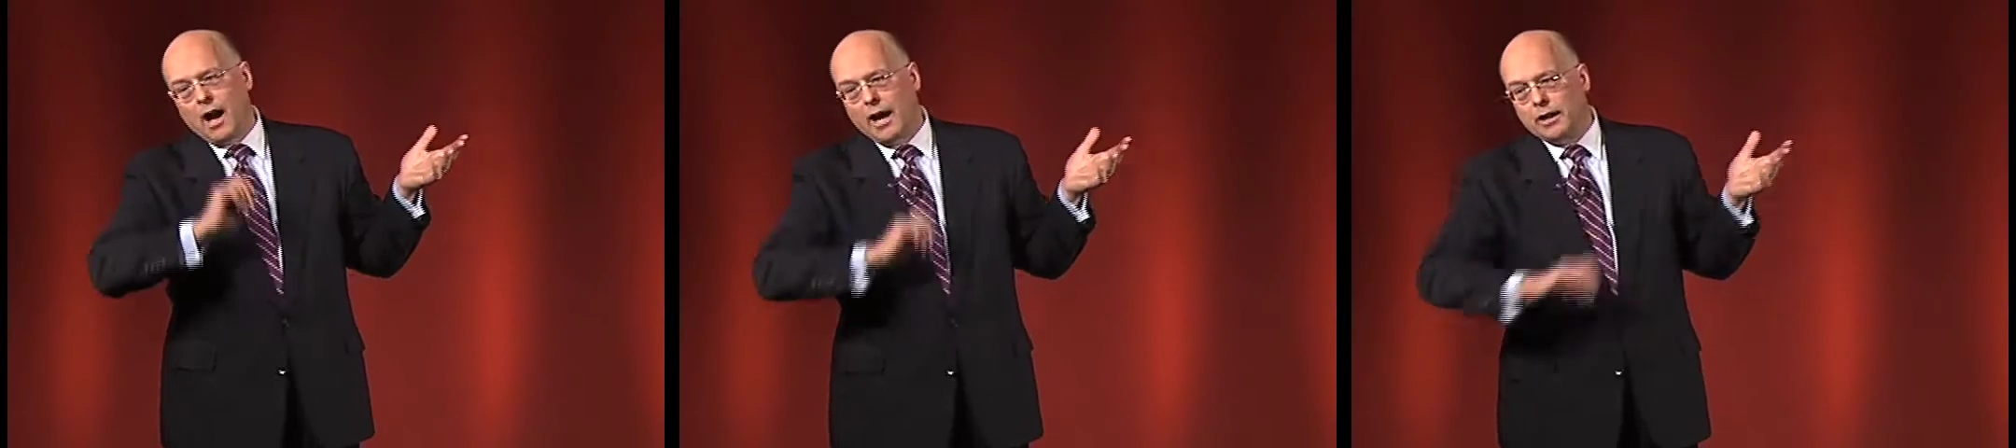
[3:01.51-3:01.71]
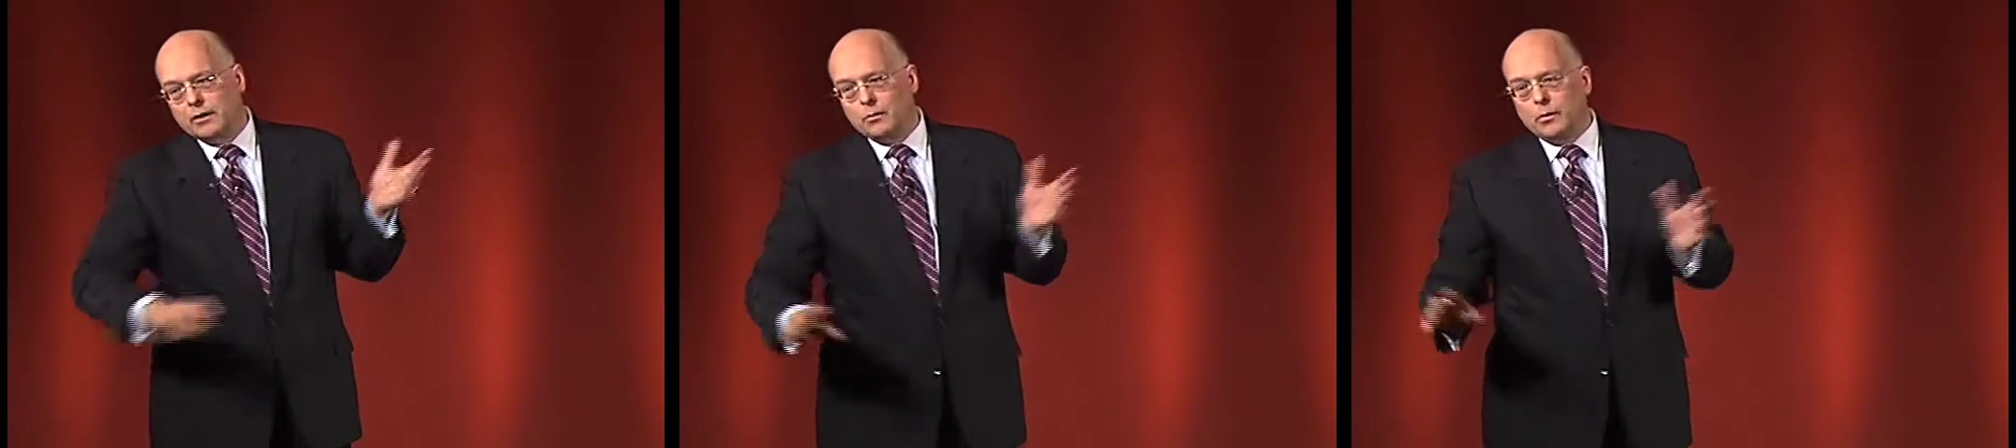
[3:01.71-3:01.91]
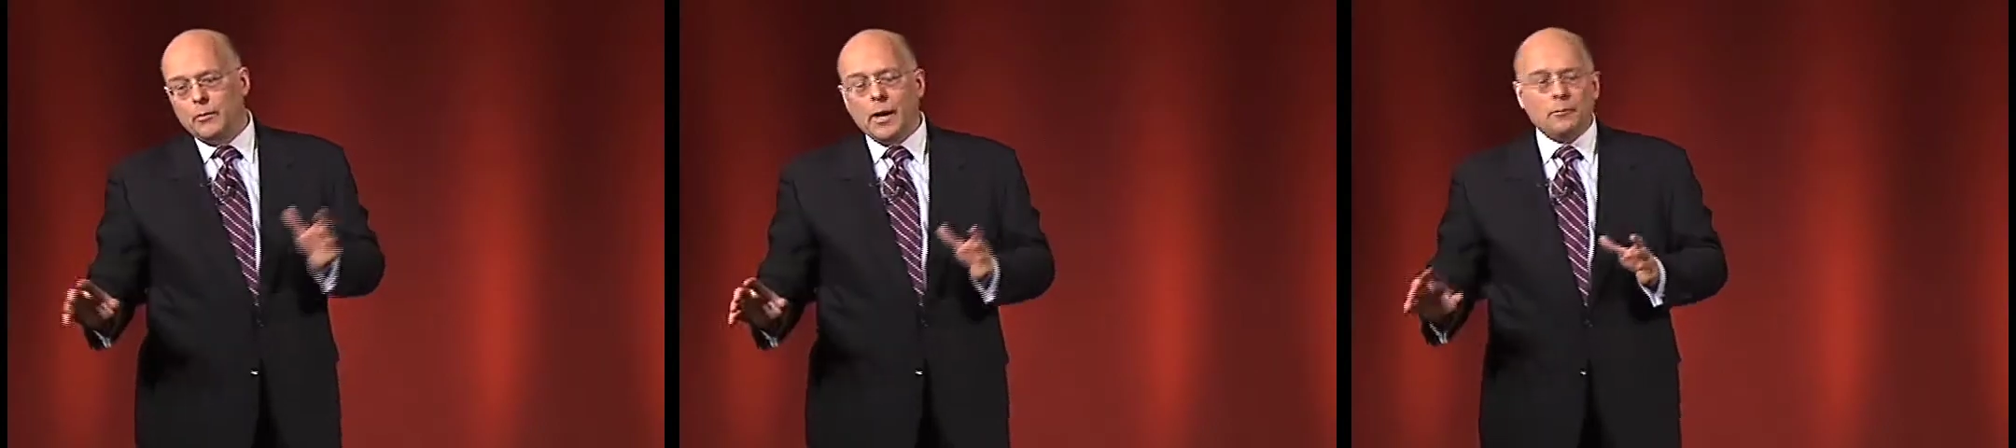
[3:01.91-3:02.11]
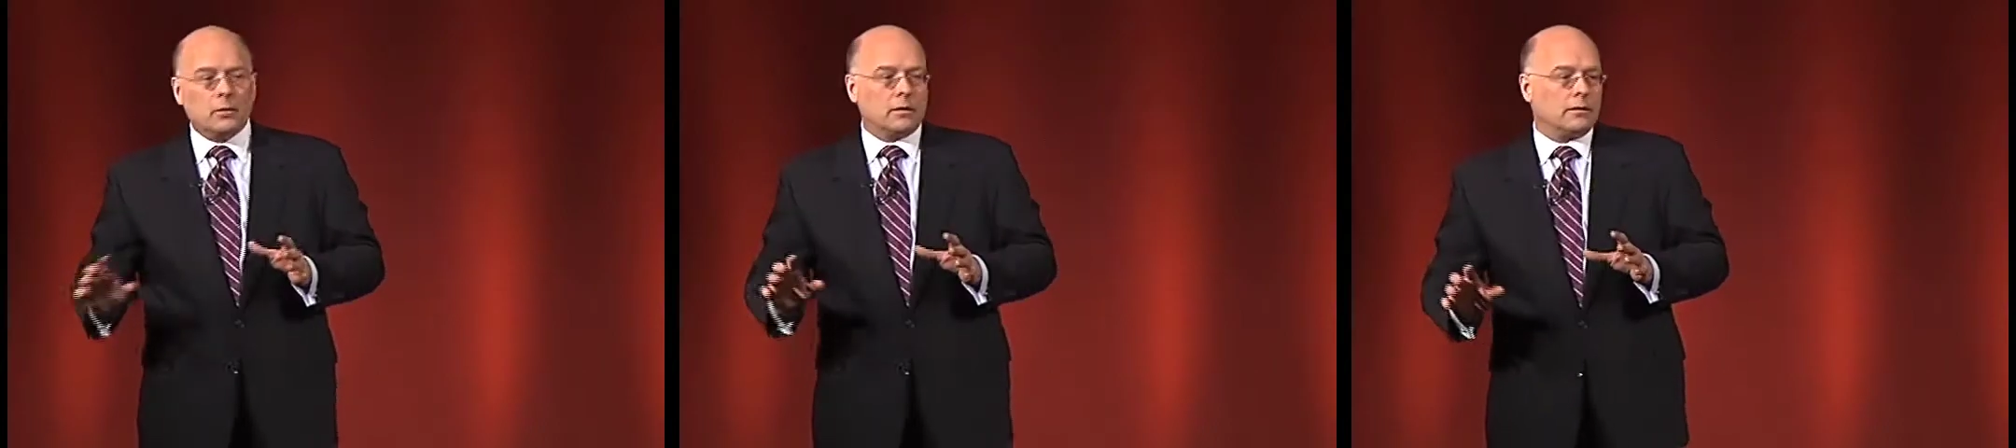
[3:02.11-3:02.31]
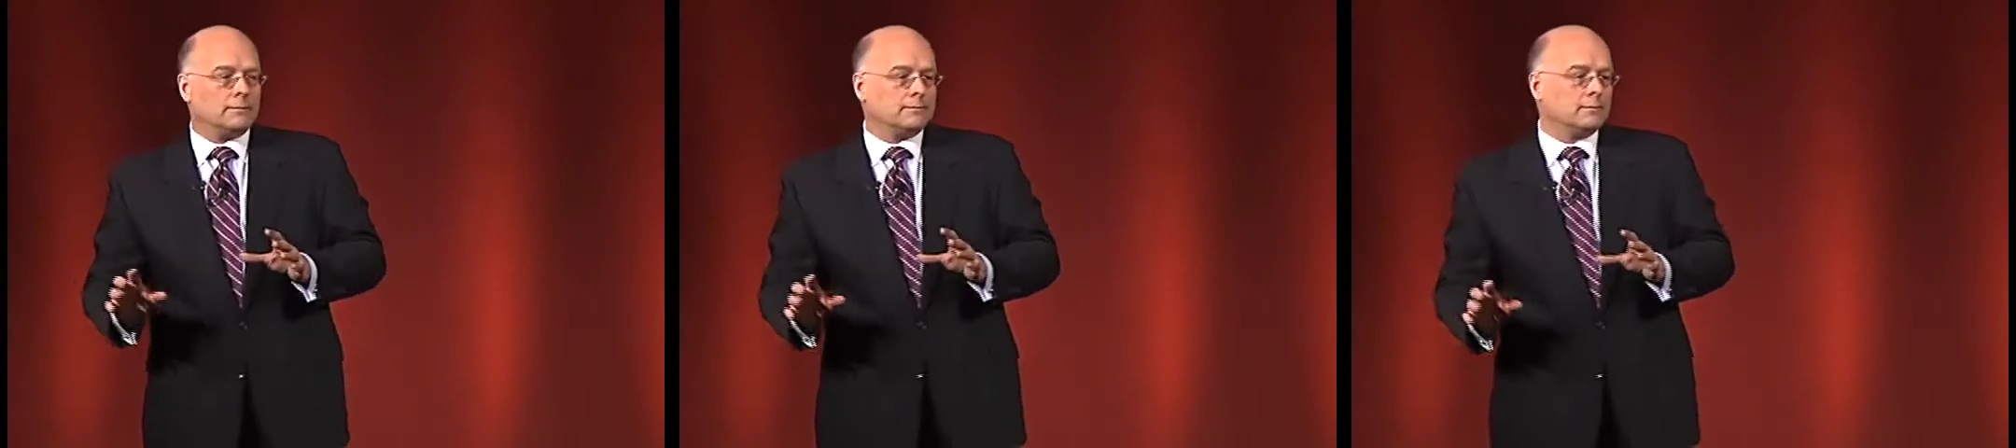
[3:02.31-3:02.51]
I can
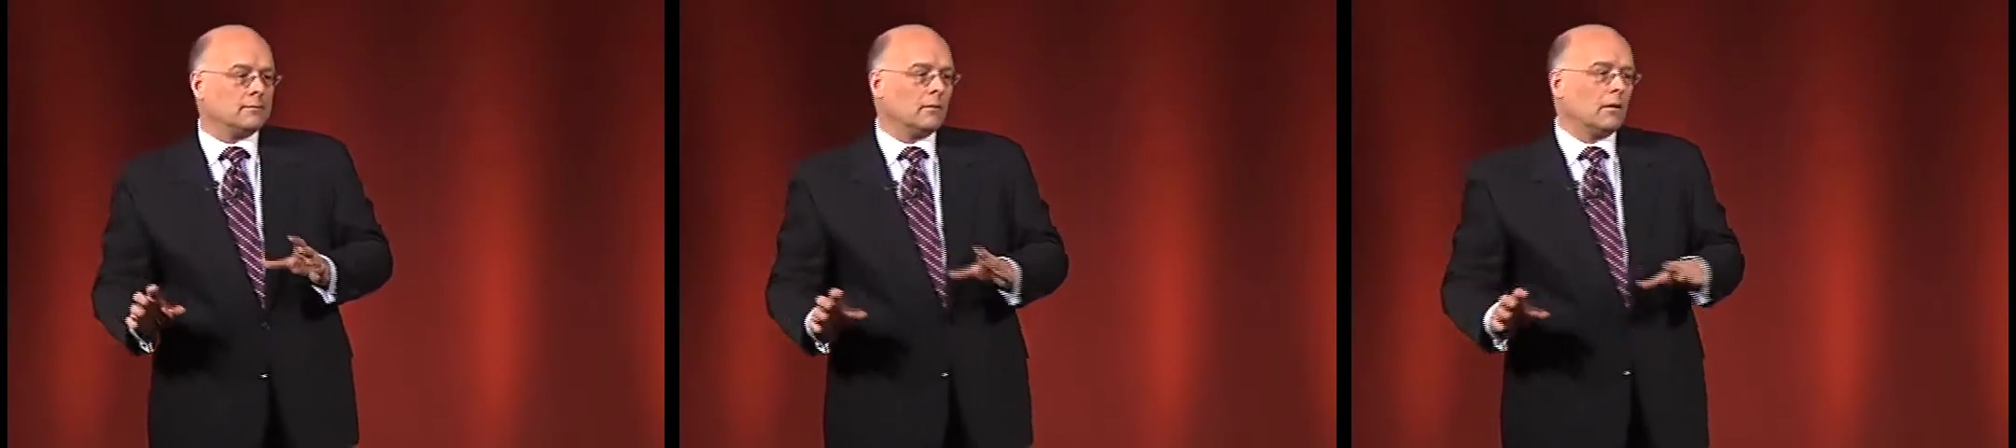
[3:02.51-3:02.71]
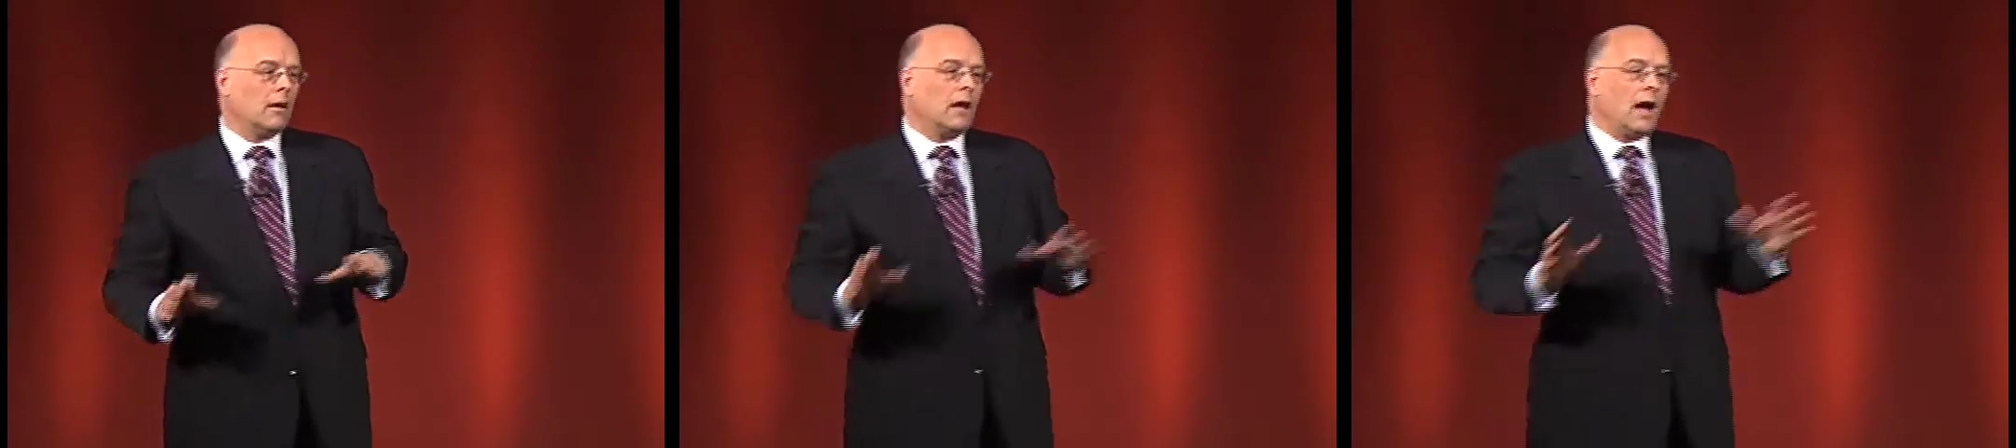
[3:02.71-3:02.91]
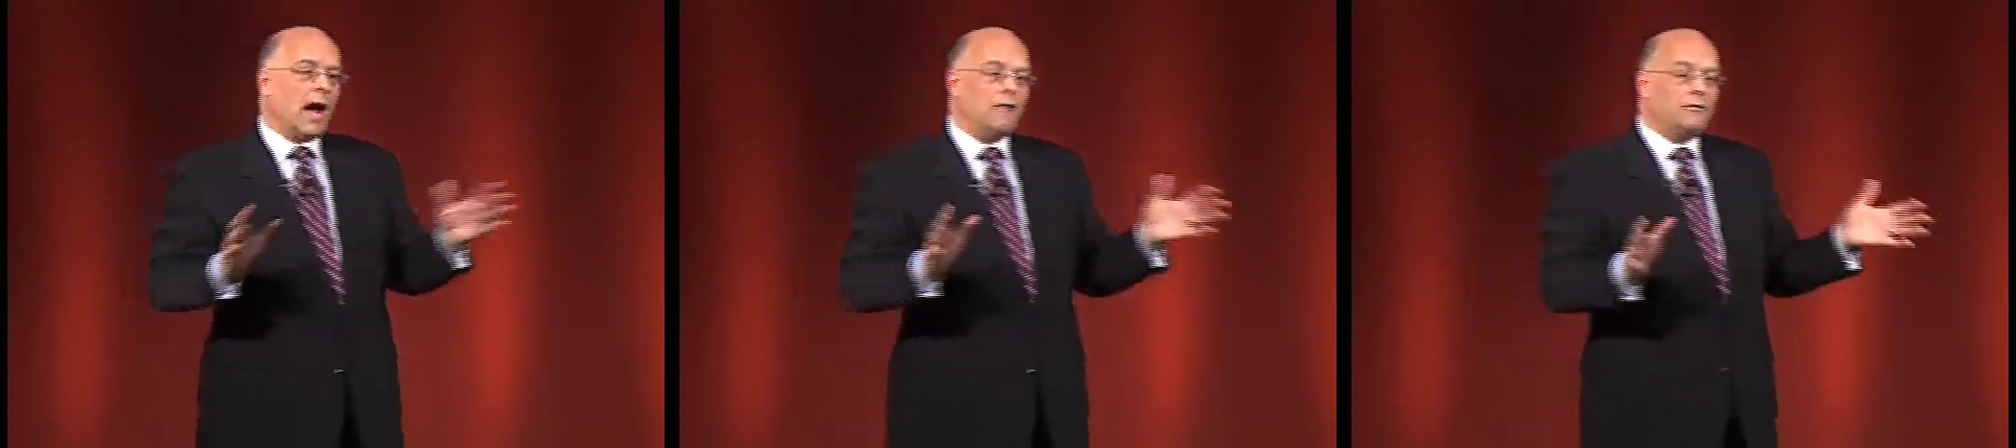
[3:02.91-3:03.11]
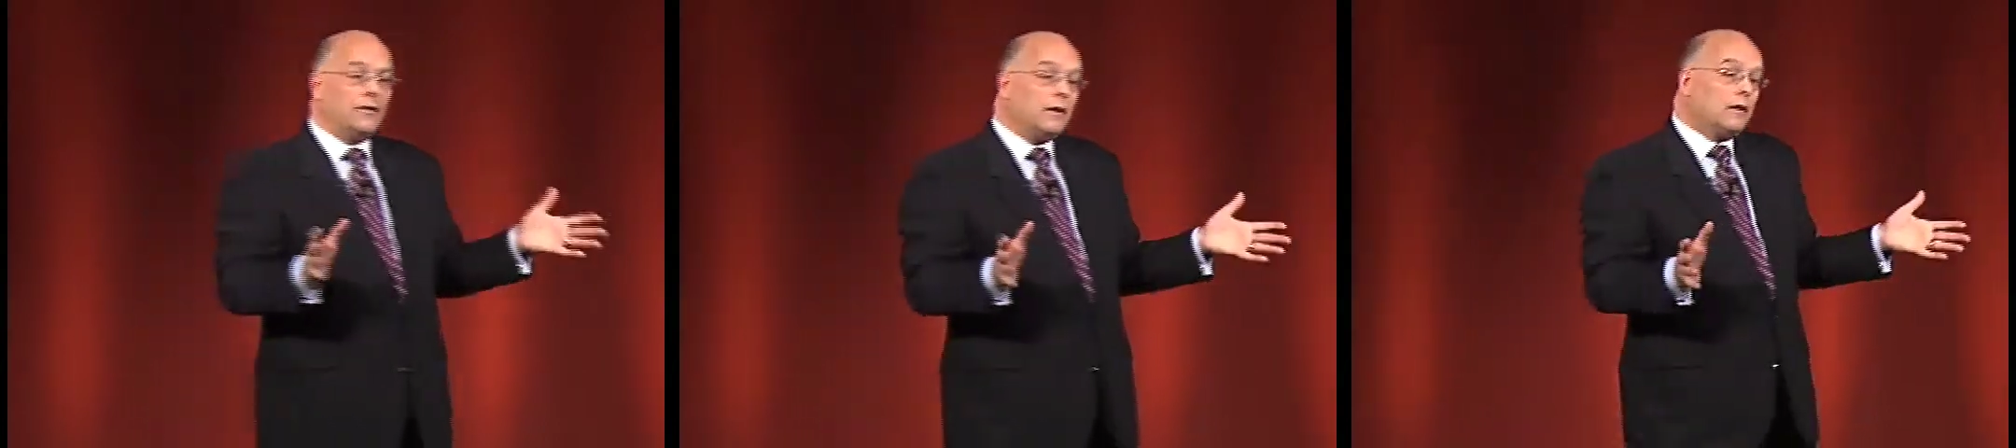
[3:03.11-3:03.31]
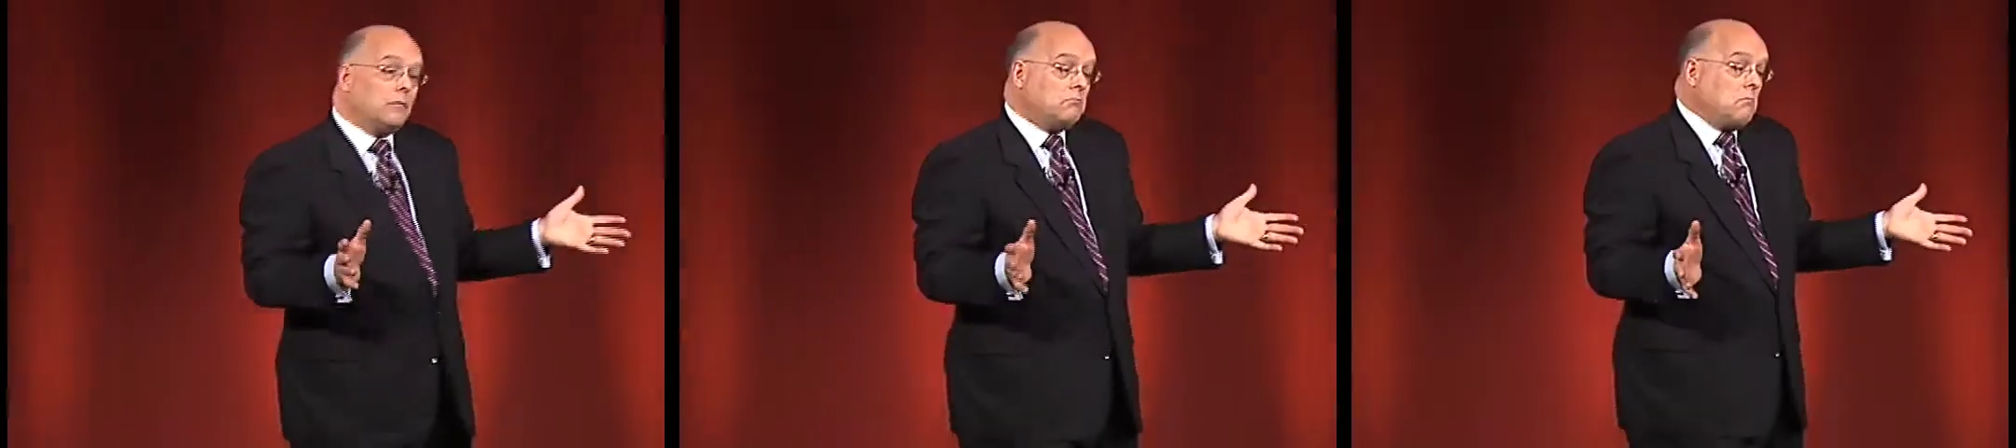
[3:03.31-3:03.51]
remember. I
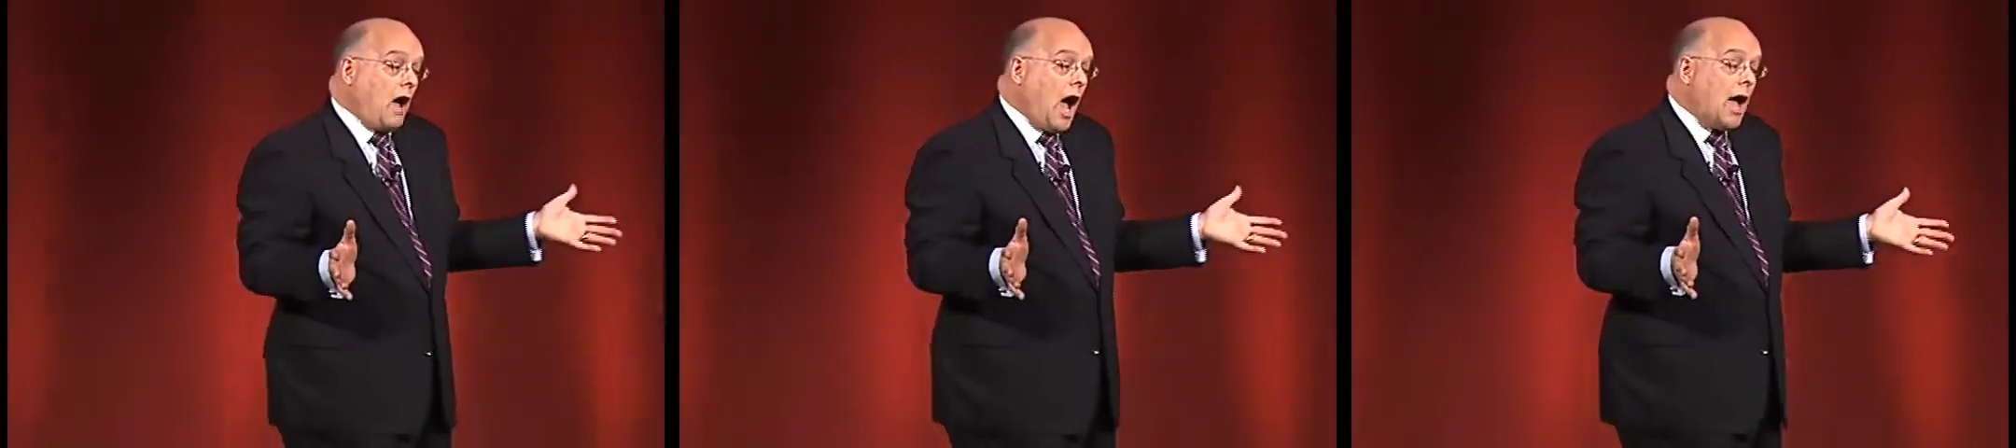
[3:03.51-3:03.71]
figured